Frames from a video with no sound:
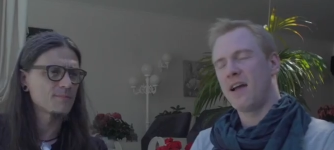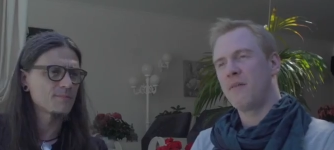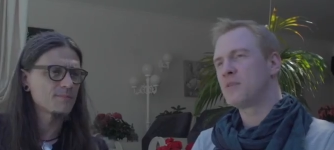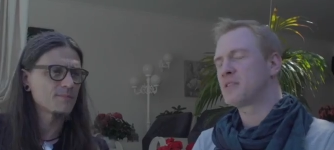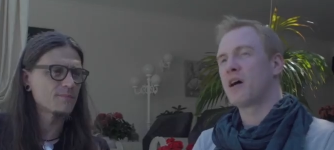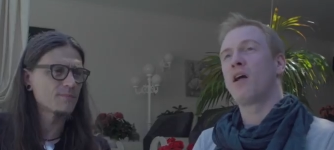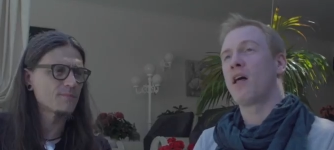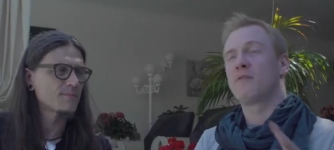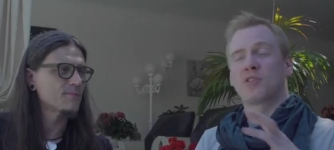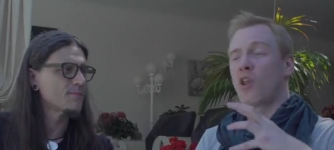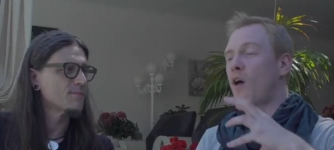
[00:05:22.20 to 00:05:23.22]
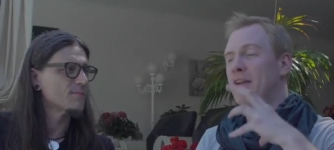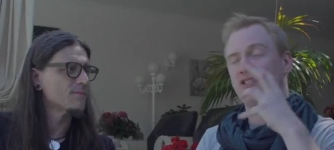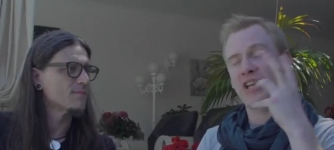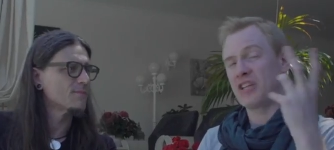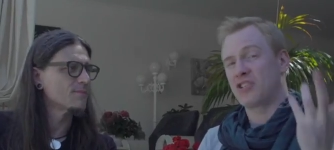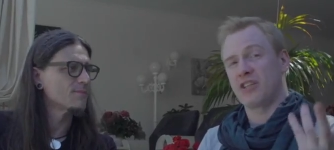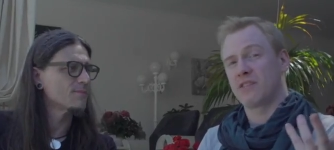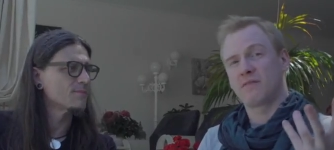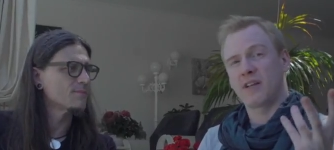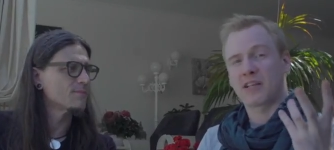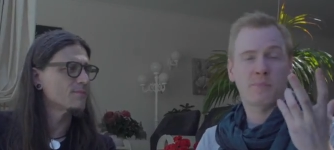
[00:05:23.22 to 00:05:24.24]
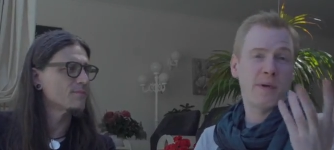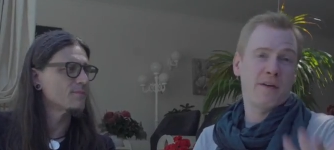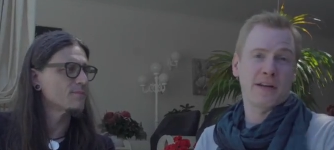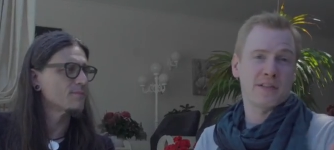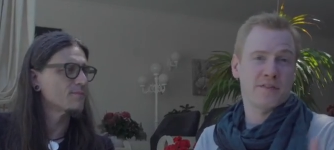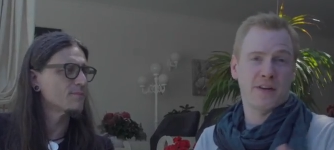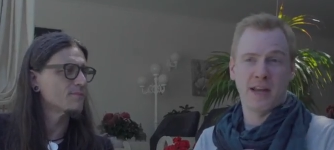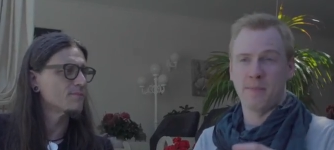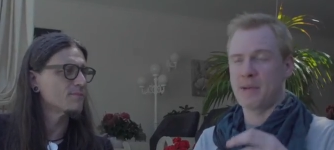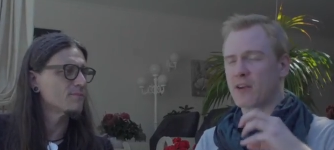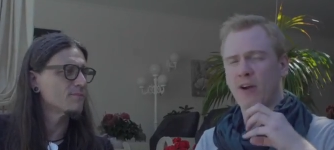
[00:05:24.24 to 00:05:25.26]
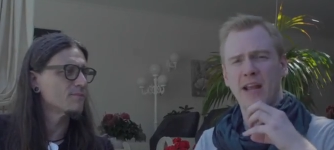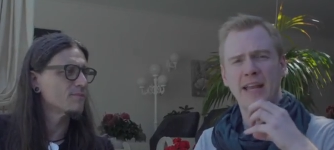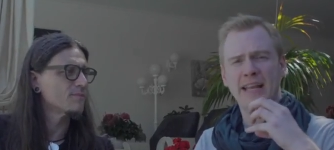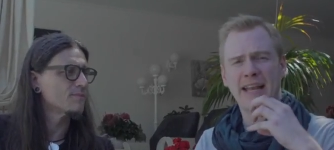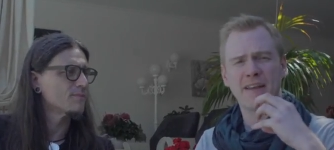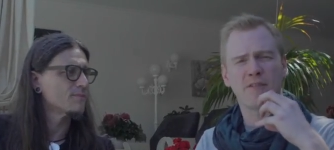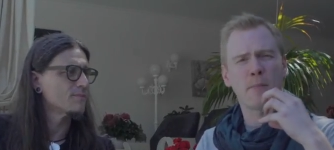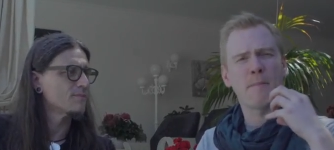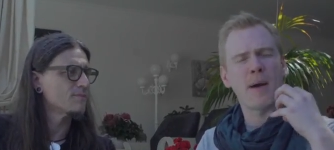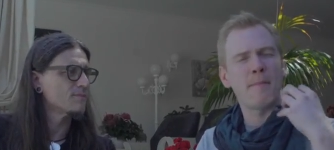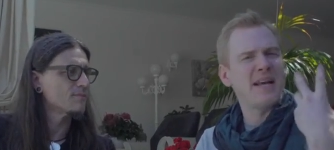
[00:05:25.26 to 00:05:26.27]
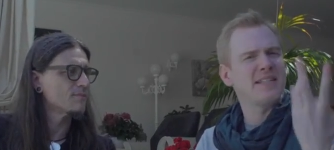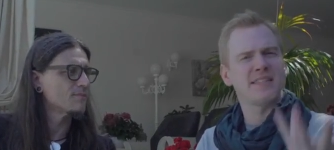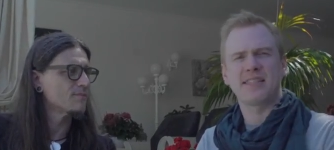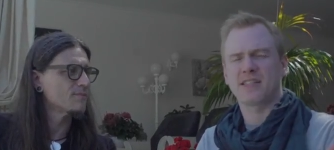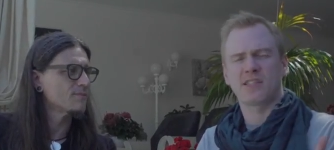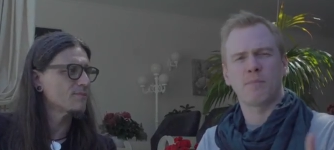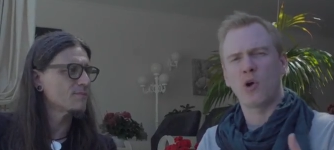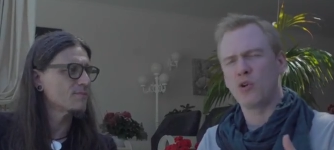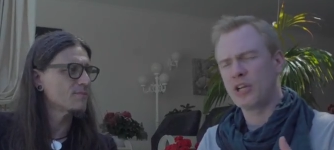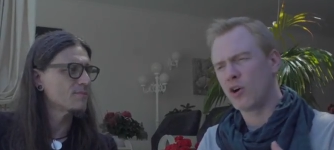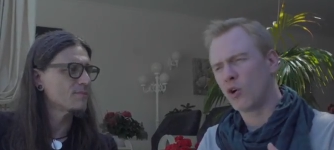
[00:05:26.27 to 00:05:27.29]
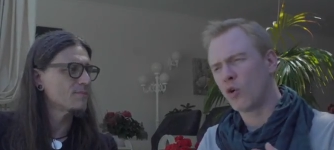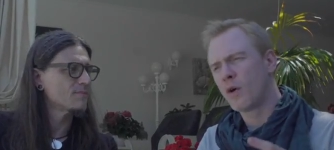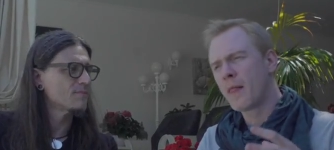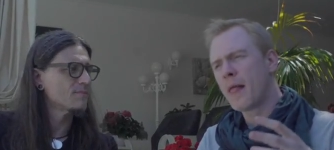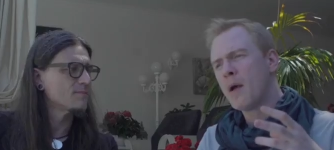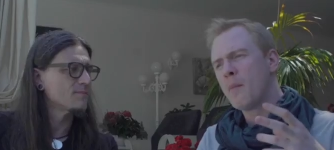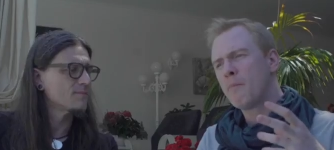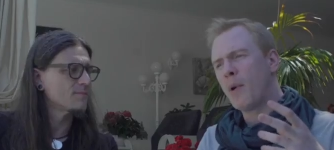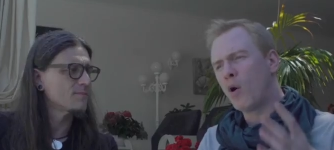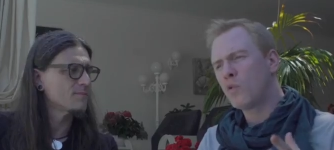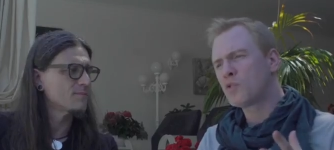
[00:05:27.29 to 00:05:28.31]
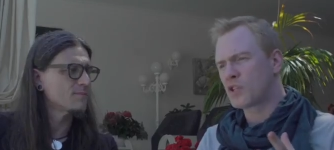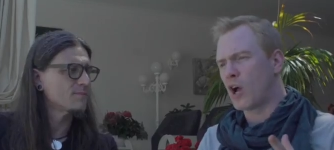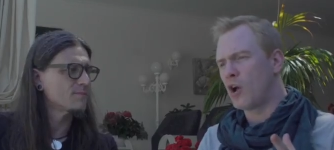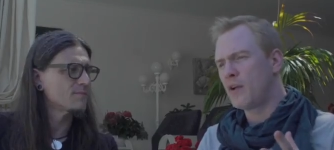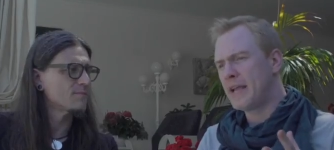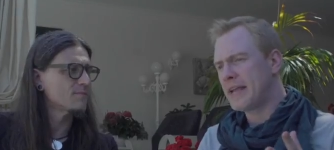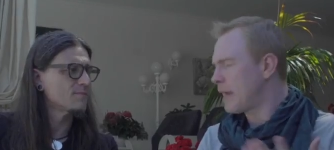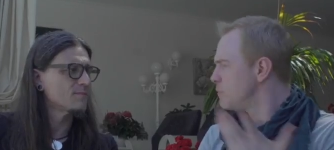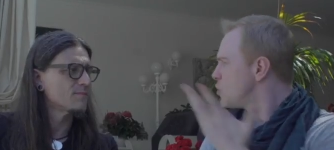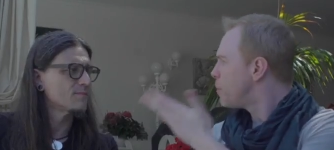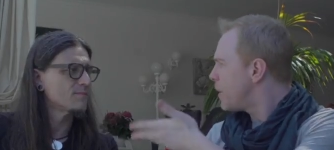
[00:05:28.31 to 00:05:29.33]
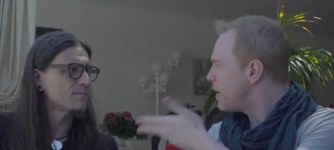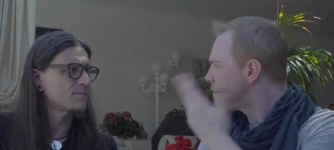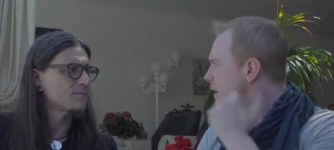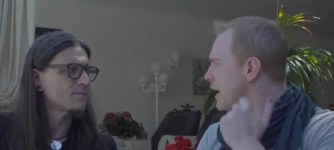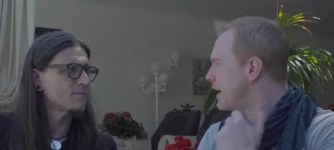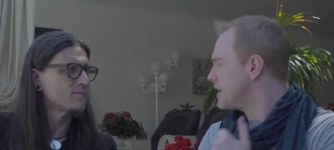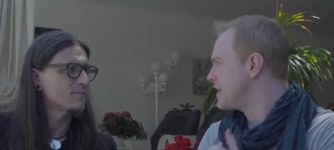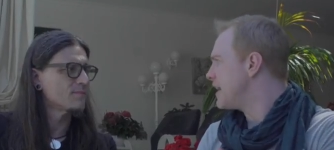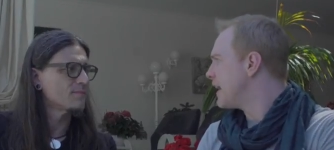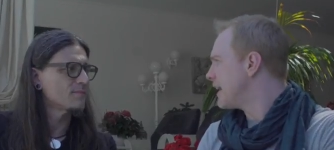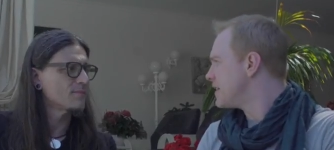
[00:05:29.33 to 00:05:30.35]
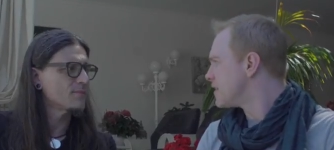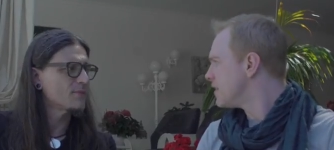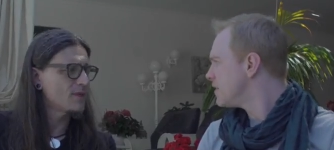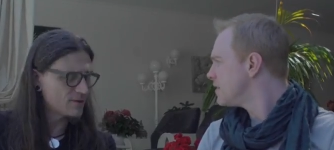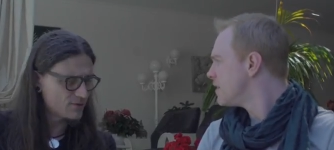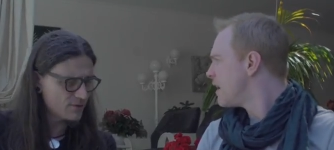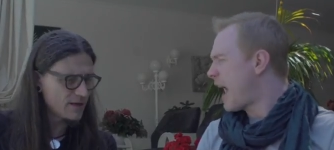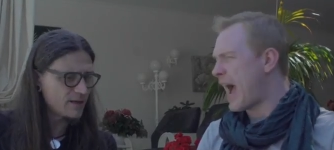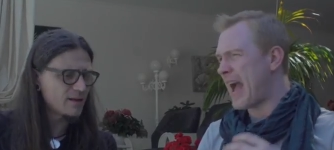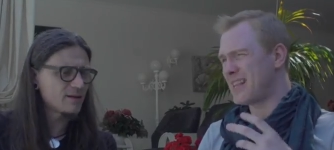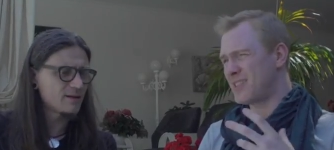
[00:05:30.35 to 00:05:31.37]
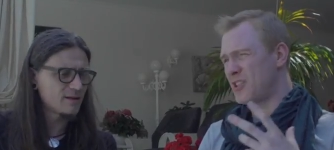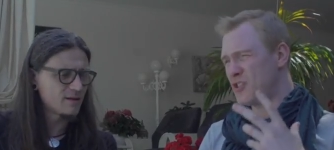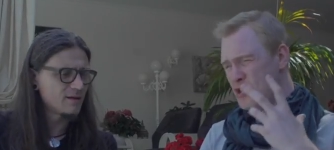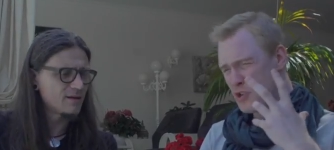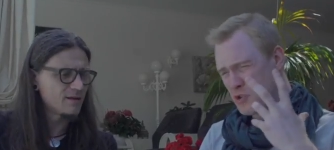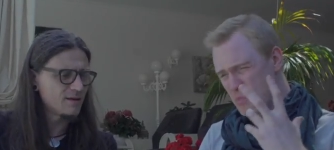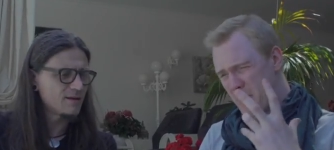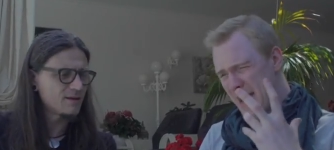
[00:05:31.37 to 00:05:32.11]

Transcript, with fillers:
Speaker 1: It was a it was a life changing experience for him. He great he gave an amazing testimonial, but also he came to your birthday a year later. That's right. As a new